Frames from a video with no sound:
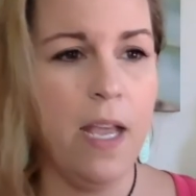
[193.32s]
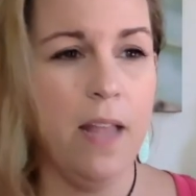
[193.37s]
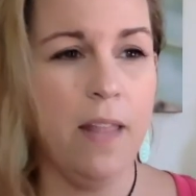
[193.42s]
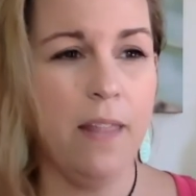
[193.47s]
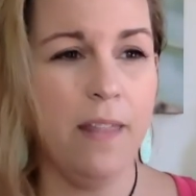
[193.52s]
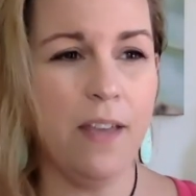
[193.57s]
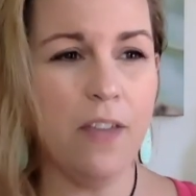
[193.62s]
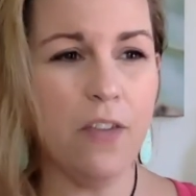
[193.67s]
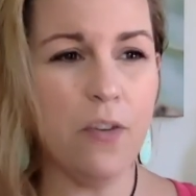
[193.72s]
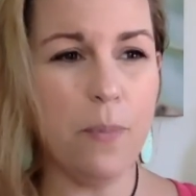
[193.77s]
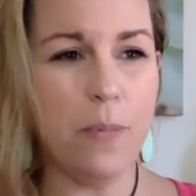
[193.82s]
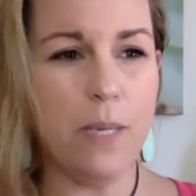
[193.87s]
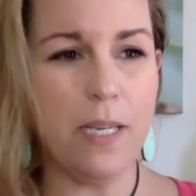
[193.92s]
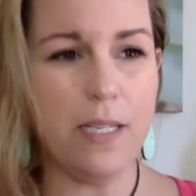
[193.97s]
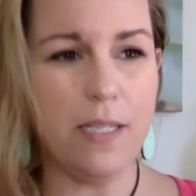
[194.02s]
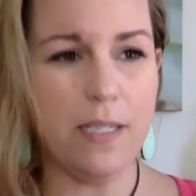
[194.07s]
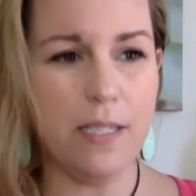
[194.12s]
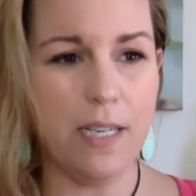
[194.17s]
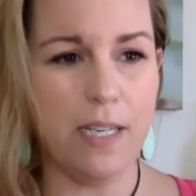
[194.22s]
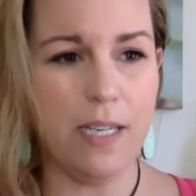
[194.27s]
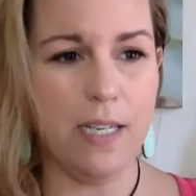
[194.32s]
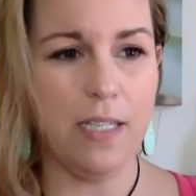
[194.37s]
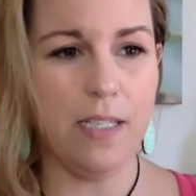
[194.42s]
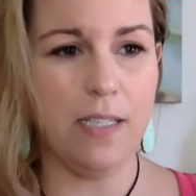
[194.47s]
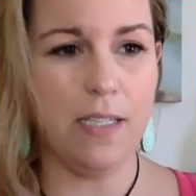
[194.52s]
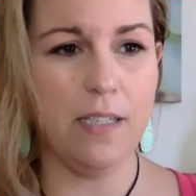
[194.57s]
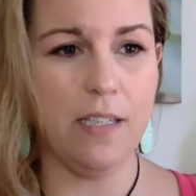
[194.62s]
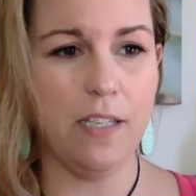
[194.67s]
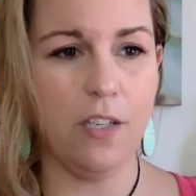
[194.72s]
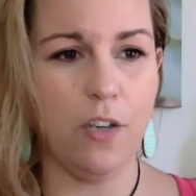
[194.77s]
The other piece
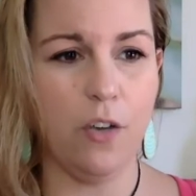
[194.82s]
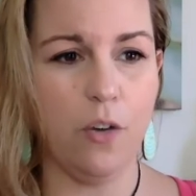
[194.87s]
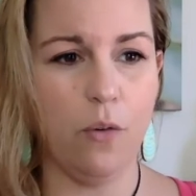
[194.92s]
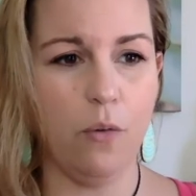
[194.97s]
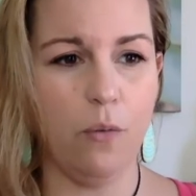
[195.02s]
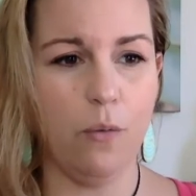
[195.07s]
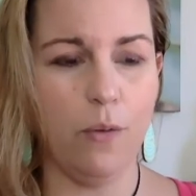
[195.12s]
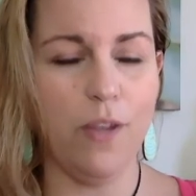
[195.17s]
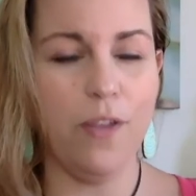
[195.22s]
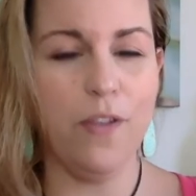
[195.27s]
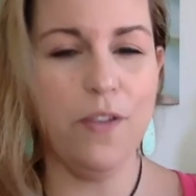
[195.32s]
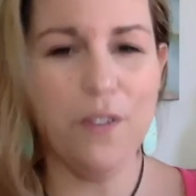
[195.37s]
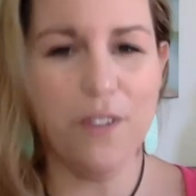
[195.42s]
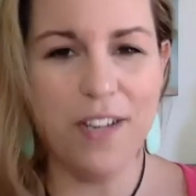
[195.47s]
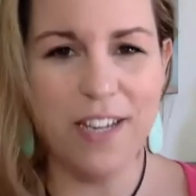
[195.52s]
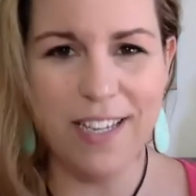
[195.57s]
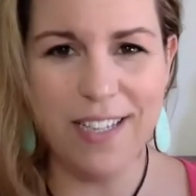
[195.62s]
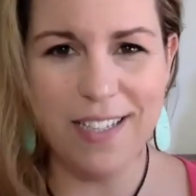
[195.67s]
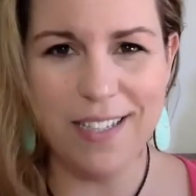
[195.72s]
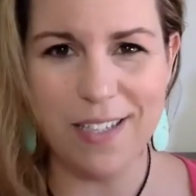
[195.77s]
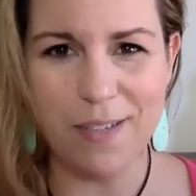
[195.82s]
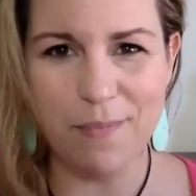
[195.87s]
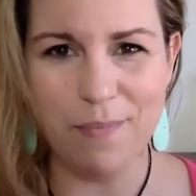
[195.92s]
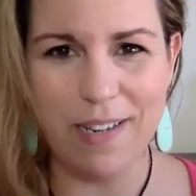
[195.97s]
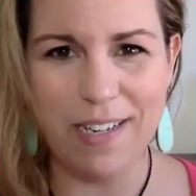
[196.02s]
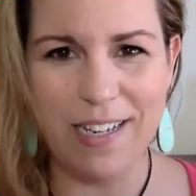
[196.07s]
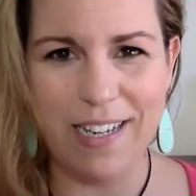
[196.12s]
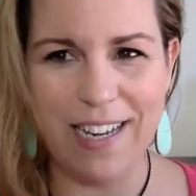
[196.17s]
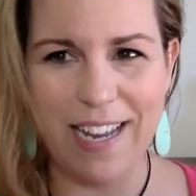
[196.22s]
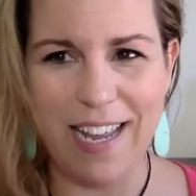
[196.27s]
is, you know, with your kids,
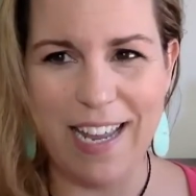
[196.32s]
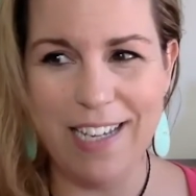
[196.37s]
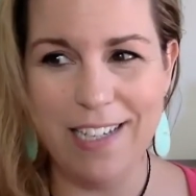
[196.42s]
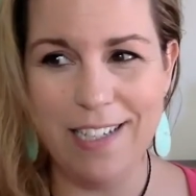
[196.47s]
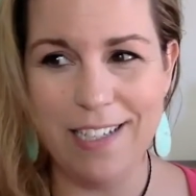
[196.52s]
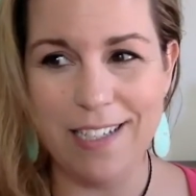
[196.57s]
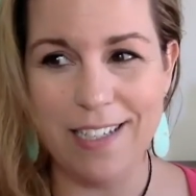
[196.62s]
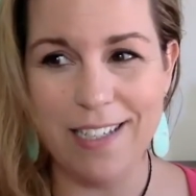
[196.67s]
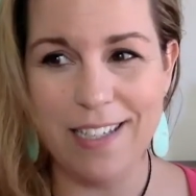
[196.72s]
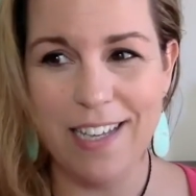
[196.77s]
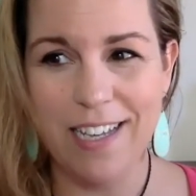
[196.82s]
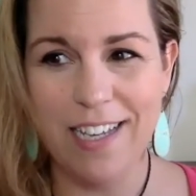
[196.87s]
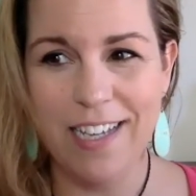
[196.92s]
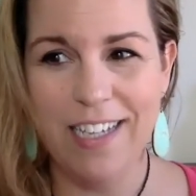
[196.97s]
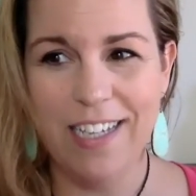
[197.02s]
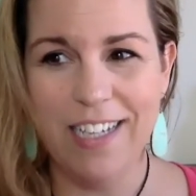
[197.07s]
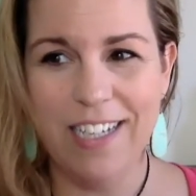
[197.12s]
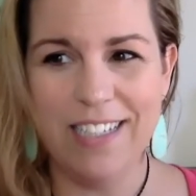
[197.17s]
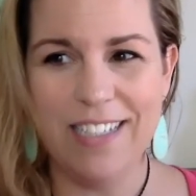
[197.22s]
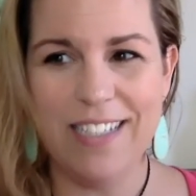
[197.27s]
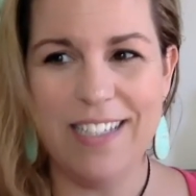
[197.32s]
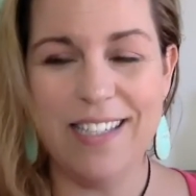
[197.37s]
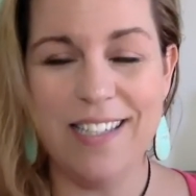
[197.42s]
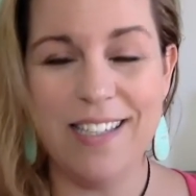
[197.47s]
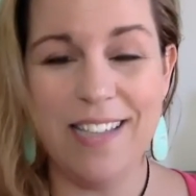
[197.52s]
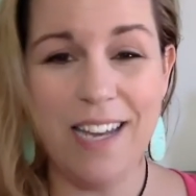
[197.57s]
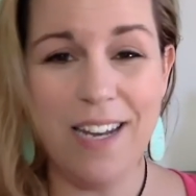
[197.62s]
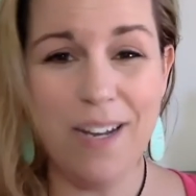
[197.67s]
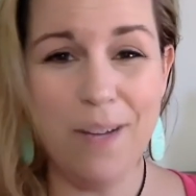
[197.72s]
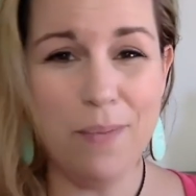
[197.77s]
depending on ages,
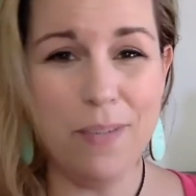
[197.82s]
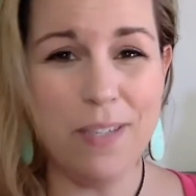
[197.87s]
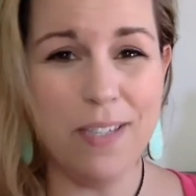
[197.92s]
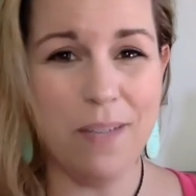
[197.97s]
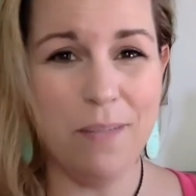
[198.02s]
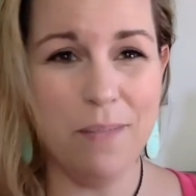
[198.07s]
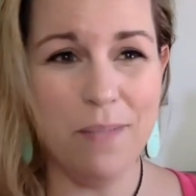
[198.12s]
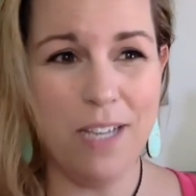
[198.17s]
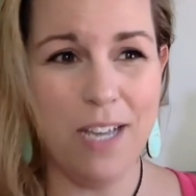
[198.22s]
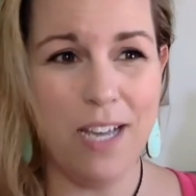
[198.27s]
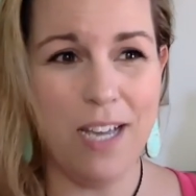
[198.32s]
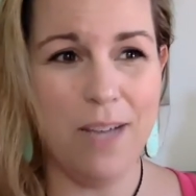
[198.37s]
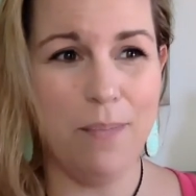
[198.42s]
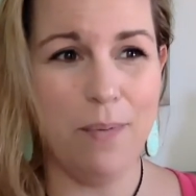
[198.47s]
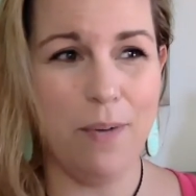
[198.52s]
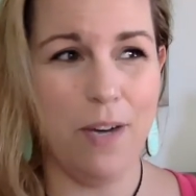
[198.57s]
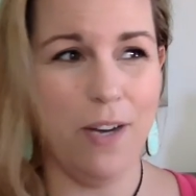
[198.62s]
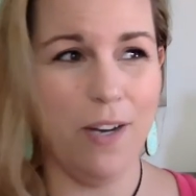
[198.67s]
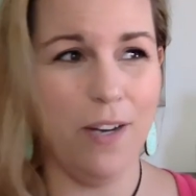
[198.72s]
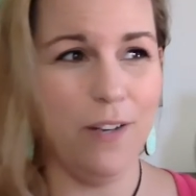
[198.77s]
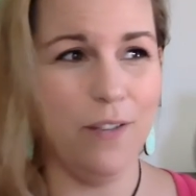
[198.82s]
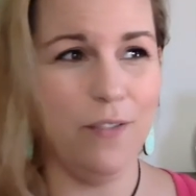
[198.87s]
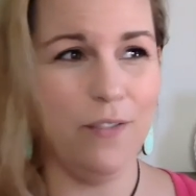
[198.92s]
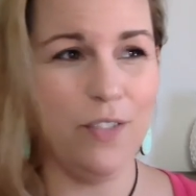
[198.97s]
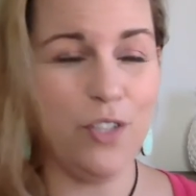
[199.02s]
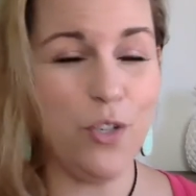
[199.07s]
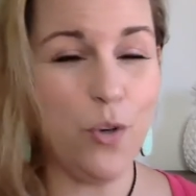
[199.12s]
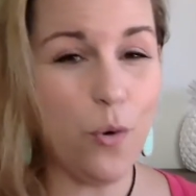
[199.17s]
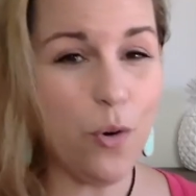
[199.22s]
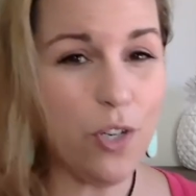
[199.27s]
set up some type of
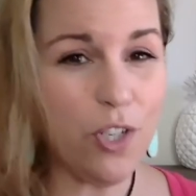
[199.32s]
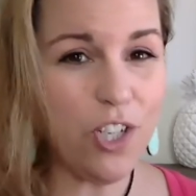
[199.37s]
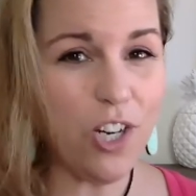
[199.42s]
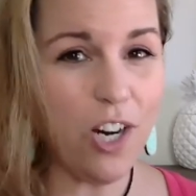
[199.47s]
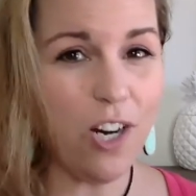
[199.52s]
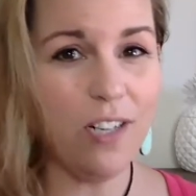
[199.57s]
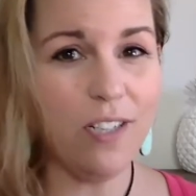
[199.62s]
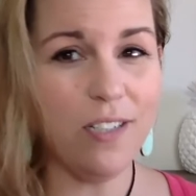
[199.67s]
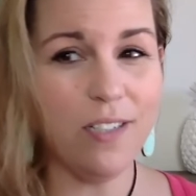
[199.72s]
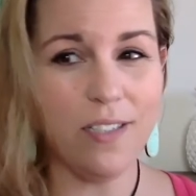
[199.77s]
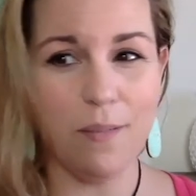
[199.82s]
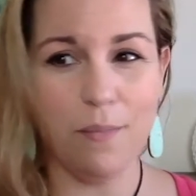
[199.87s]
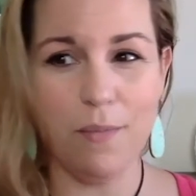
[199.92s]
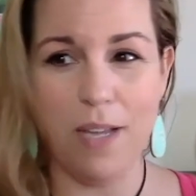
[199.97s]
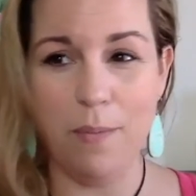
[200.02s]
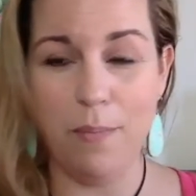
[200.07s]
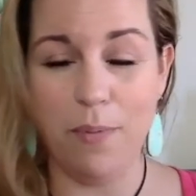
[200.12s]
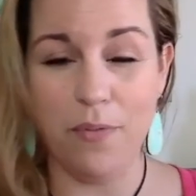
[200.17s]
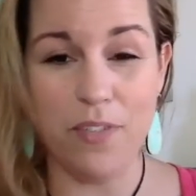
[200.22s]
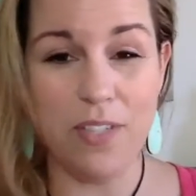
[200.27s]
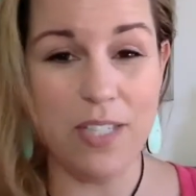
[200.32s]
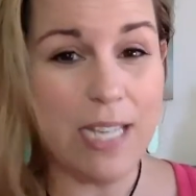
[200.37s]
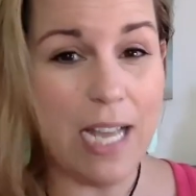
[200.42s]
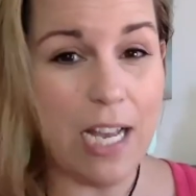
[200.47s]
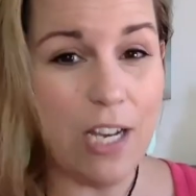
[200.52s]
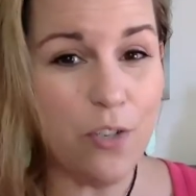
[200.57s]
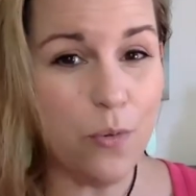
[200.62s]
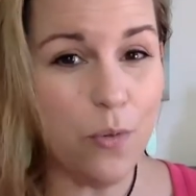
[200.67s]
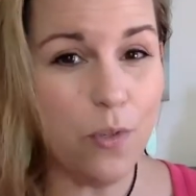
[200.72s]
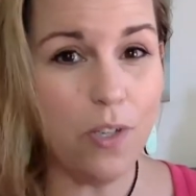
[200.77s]
chore chart, some type of
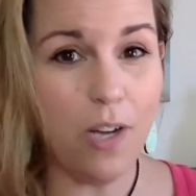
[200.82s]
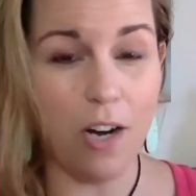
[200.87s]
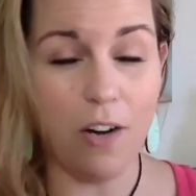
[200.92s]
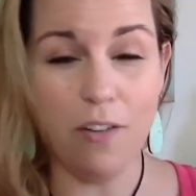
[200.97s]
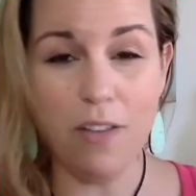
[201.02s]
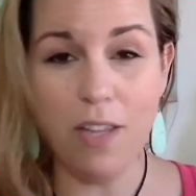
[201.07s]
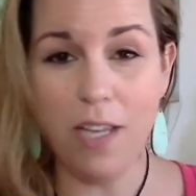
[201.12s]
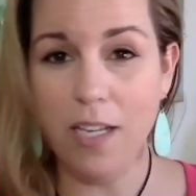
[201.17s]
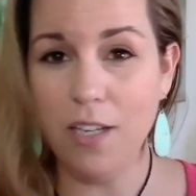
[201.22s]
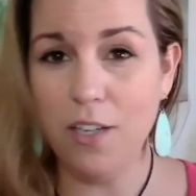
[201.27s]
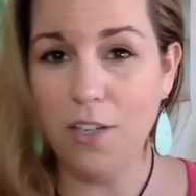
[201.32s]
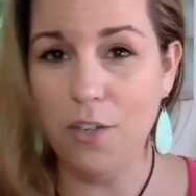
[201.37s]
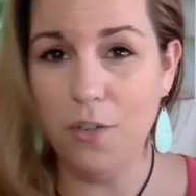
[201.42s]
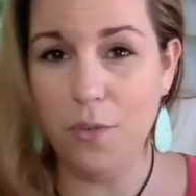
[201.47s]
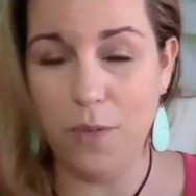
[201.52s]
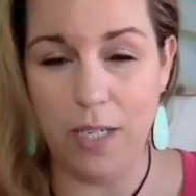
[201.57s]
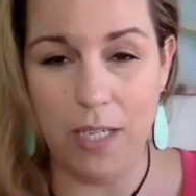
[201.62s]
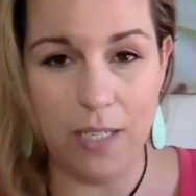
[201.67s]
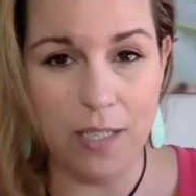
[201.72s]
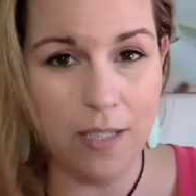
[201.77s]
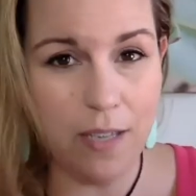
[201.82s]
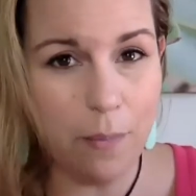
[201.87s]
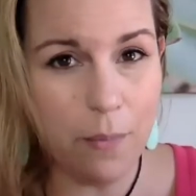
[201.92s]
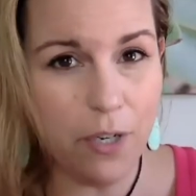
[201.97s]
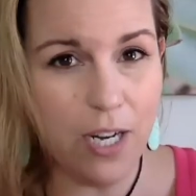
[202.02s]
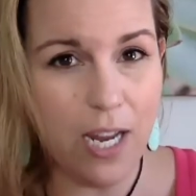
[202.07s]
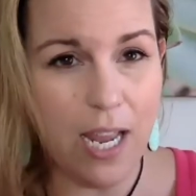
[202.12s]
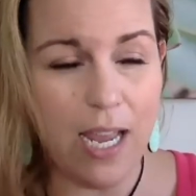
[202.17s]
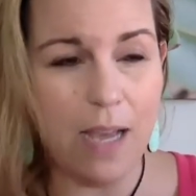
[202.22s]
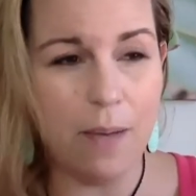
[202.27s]
schedule. Are they going to do any summer
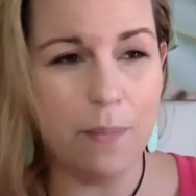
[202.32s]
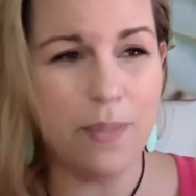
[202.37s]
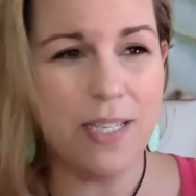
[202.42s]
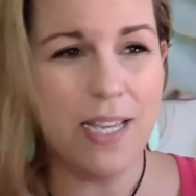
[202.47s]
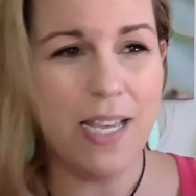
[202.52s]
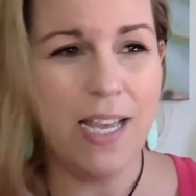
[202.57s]
camps?